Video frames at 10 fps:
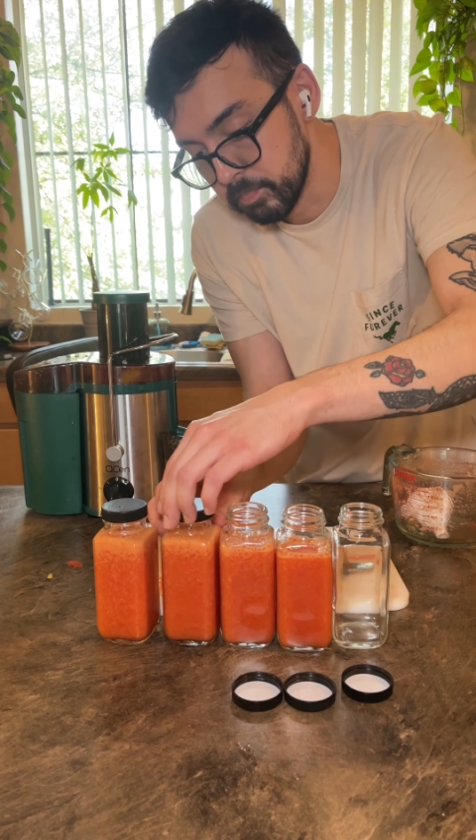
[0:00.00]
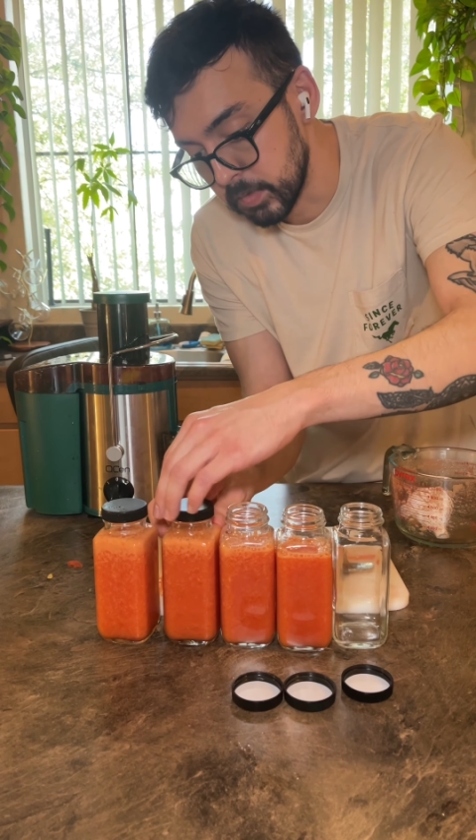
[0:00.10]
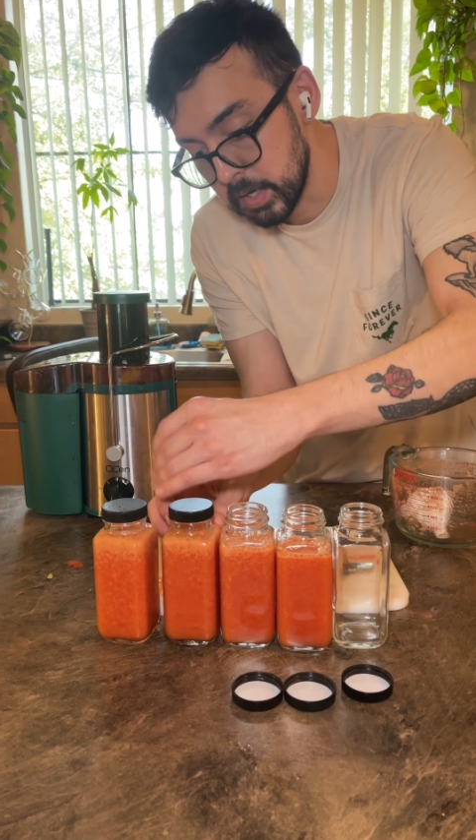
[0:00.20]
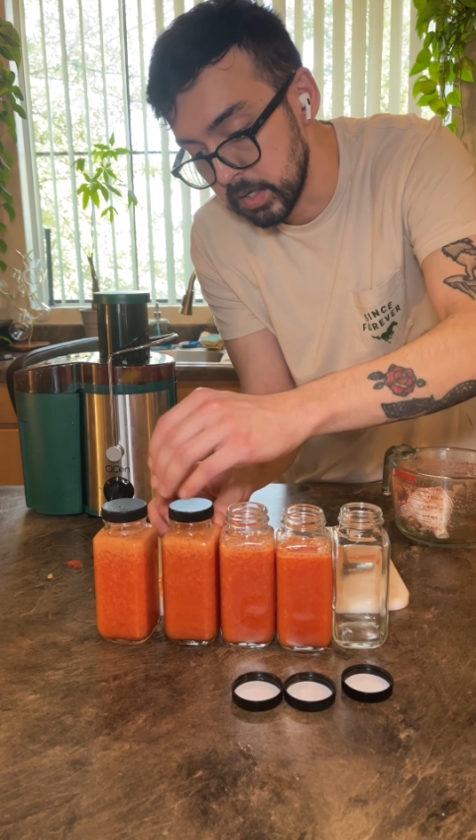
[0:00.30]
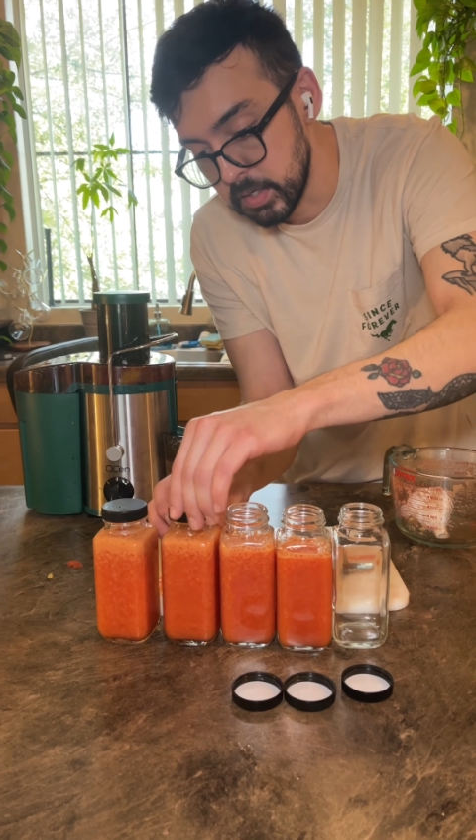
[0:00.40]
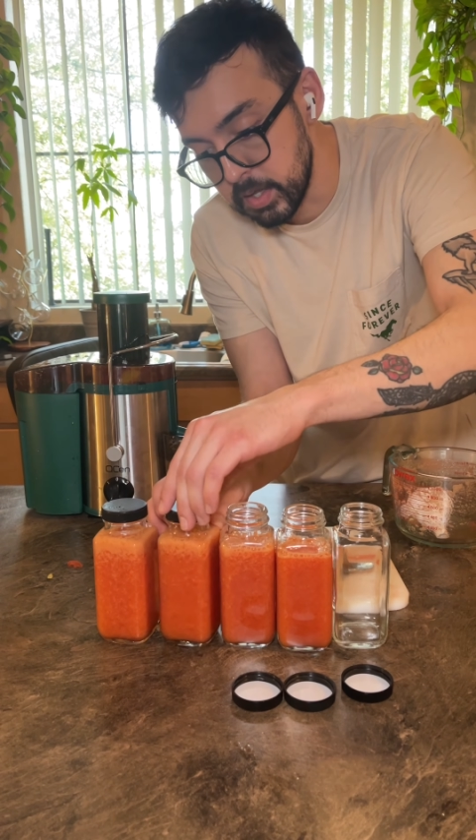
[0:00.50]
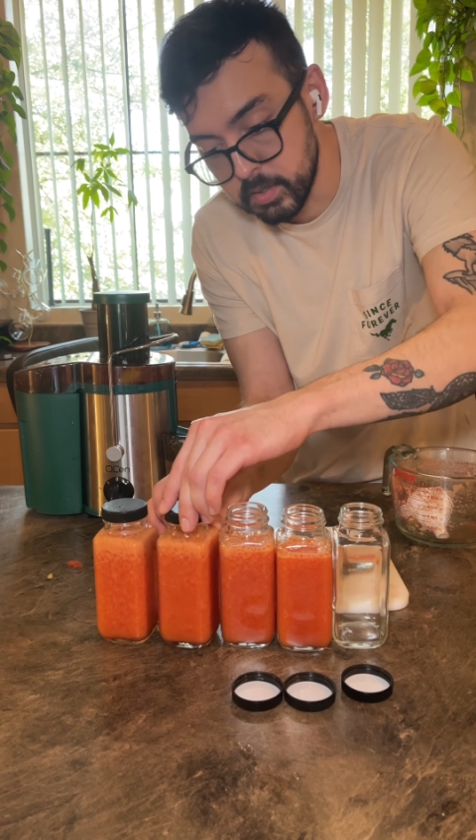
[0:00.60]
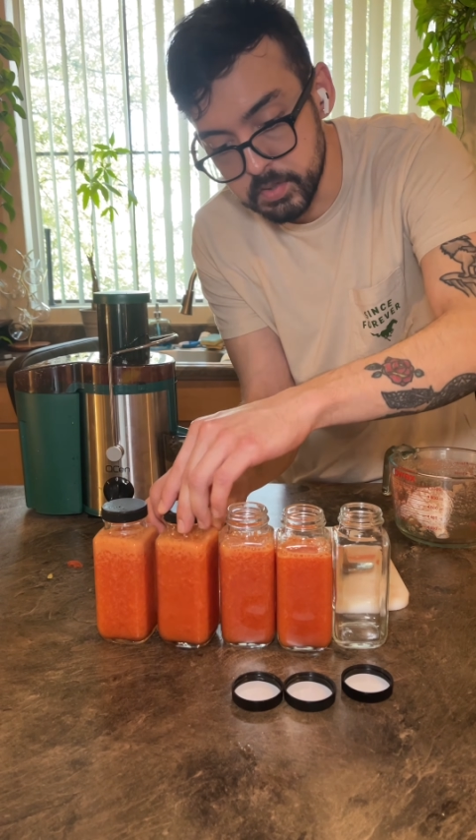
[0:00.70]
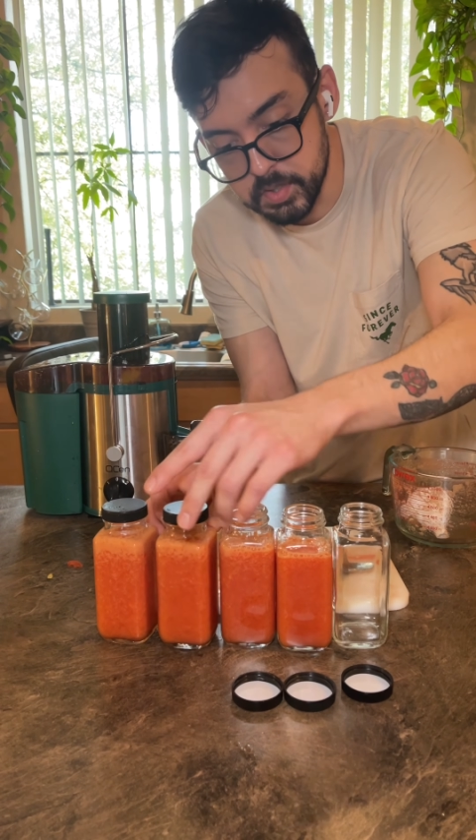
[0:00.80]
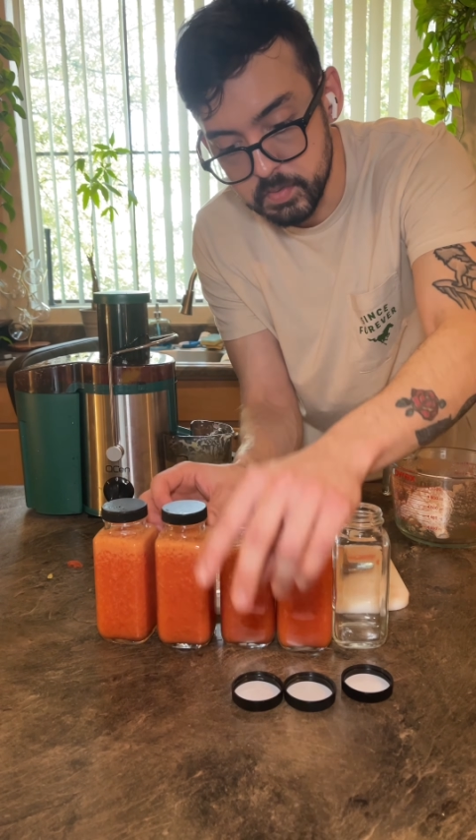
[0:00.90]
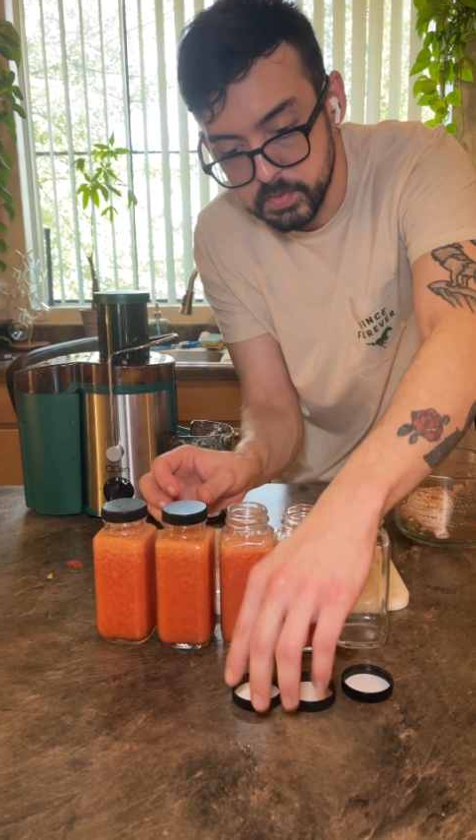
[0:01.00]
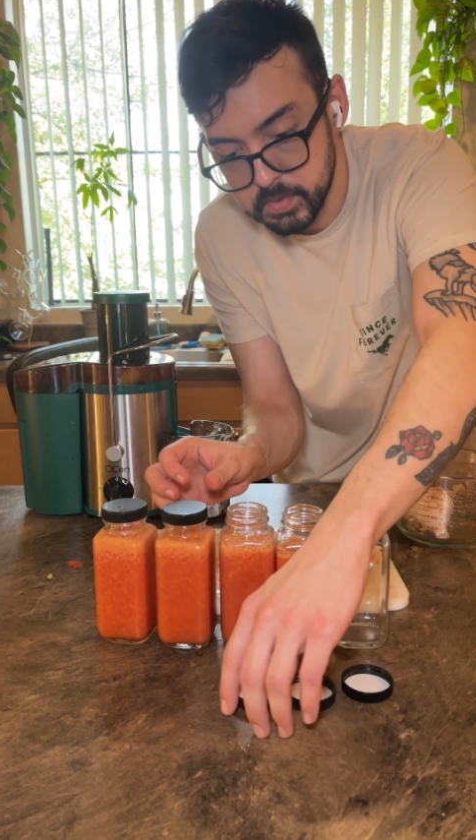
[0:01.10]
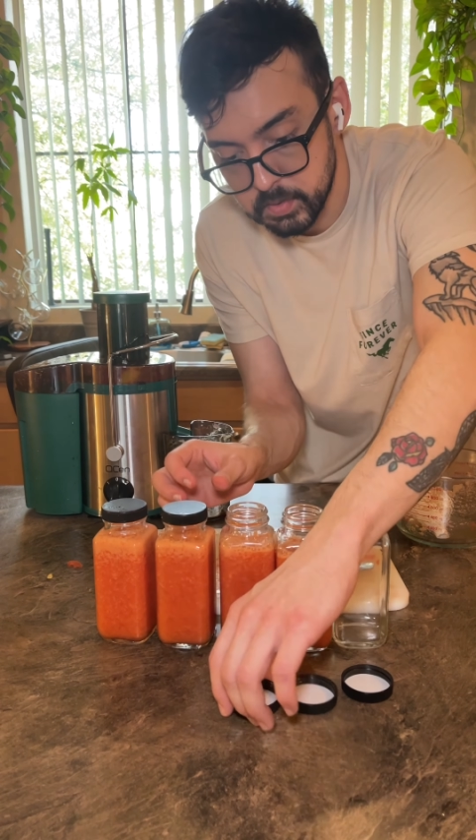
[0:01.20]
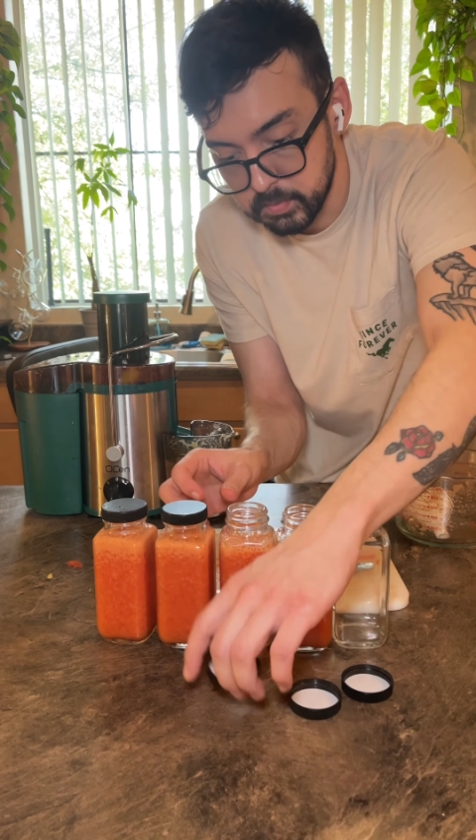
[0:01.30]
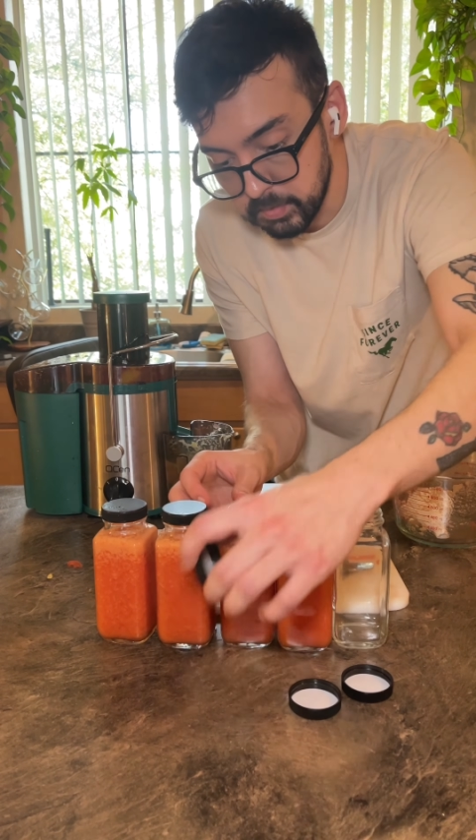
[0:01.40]
getting a naked juice.
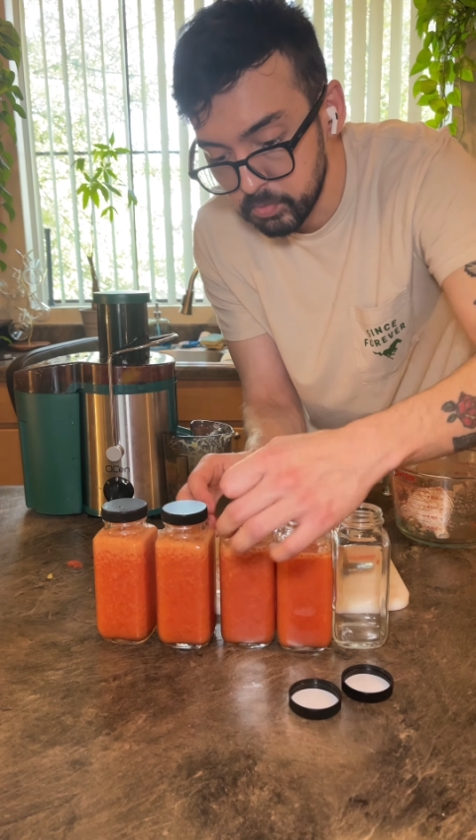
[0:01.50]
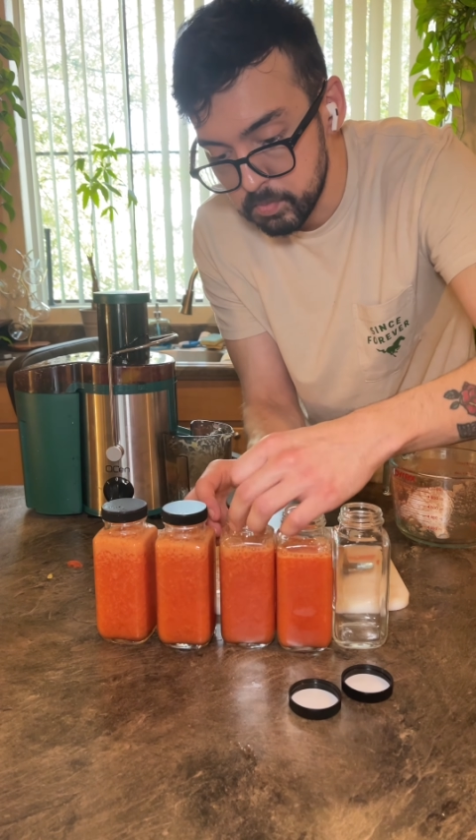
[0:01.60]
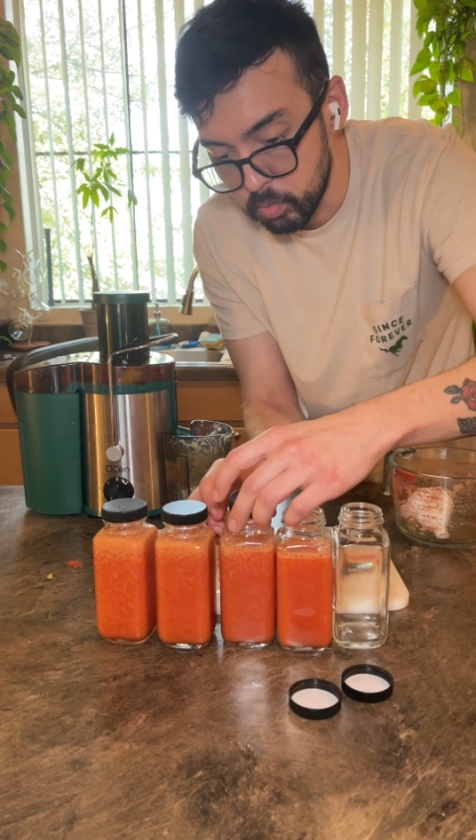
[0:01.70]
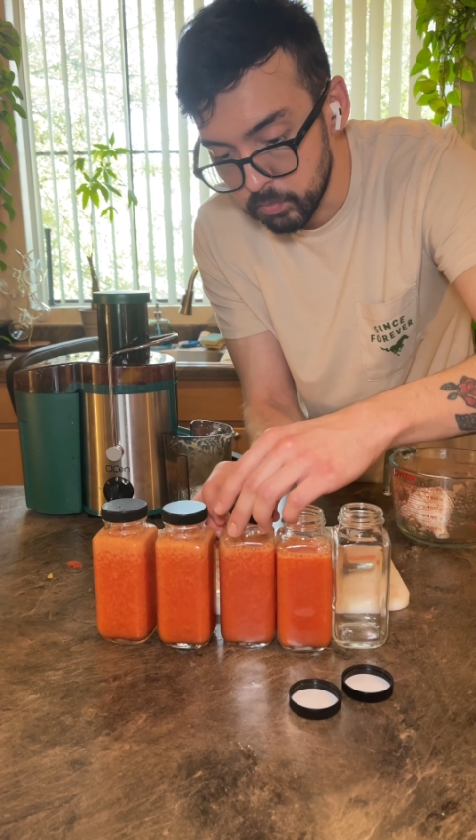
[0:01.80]
Definitely more